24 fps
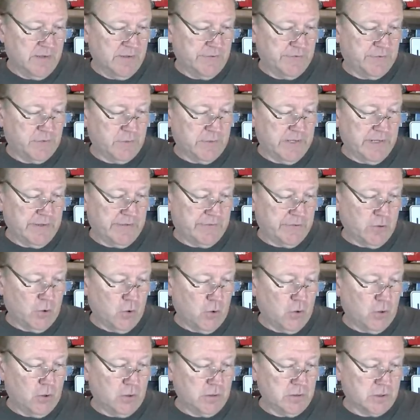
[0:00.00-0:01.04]
So he
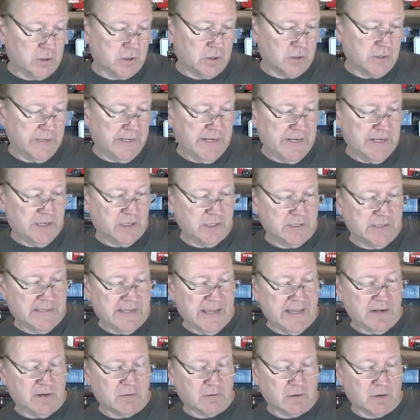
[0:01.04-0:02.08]
told her he could
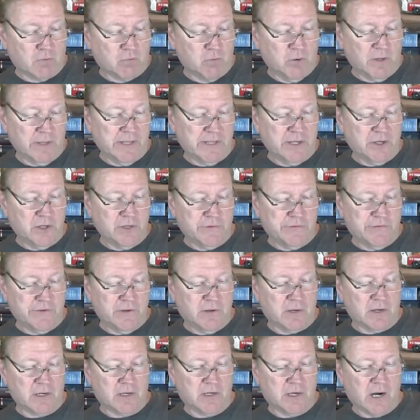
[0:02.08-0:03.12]
get her a really good
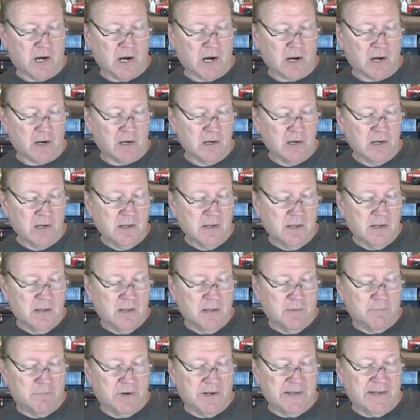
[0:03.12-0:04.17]
deal on a car,
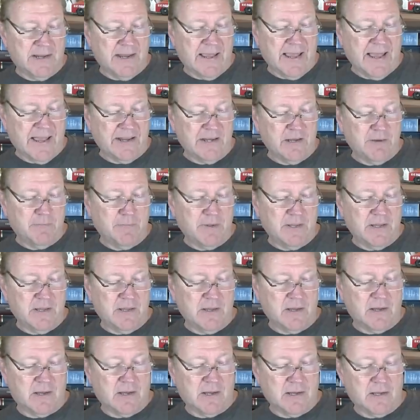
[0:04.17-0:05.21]
but he had to
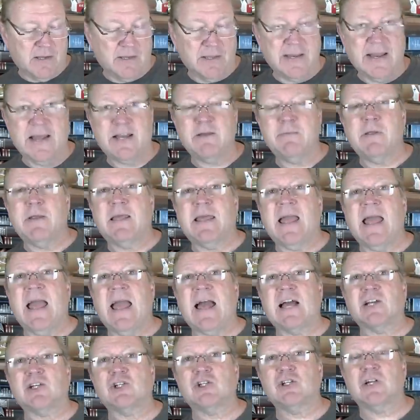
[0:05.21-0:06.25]
be it had to be
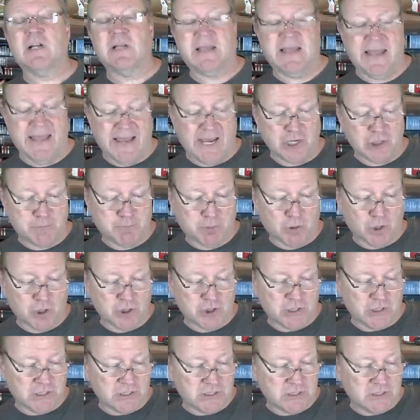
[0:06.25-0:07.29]
a cash
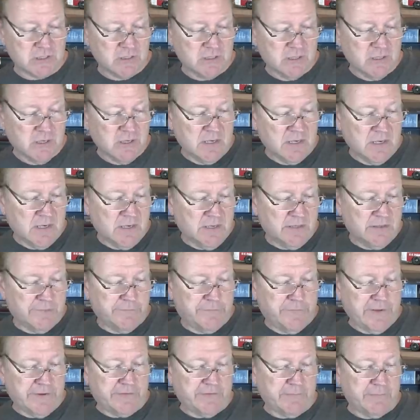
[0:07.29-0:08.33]
purchase. The
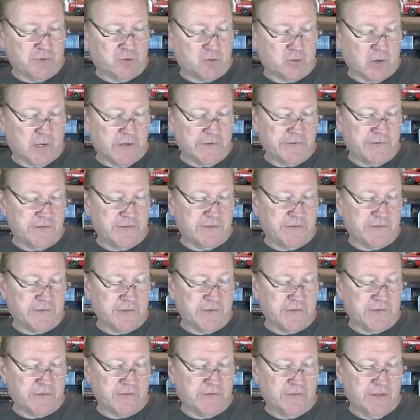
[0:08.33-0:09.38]
victim trusted that
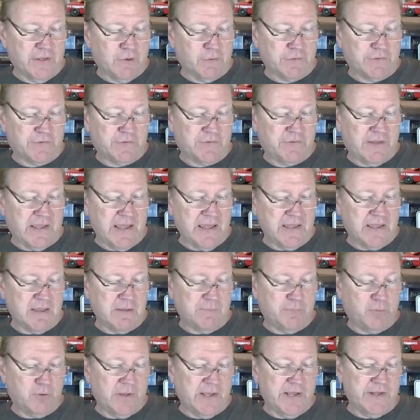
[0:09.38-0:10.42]
since the deal was
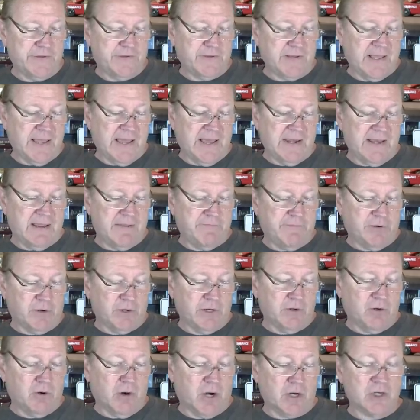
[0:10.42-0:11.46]
taking place at a
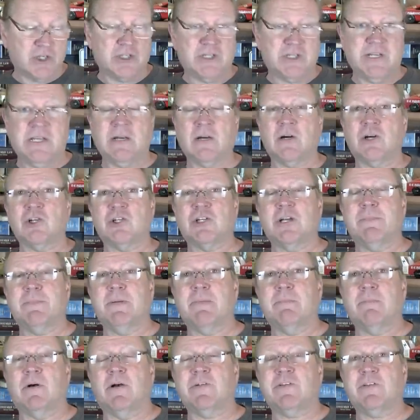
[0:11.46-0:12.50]
very large dealership,
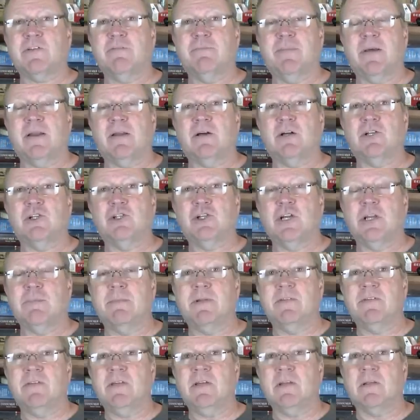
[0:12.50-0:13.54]
it must have been a
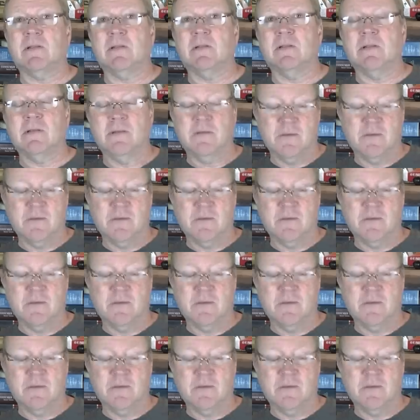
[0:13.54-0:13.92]
legitimate deal.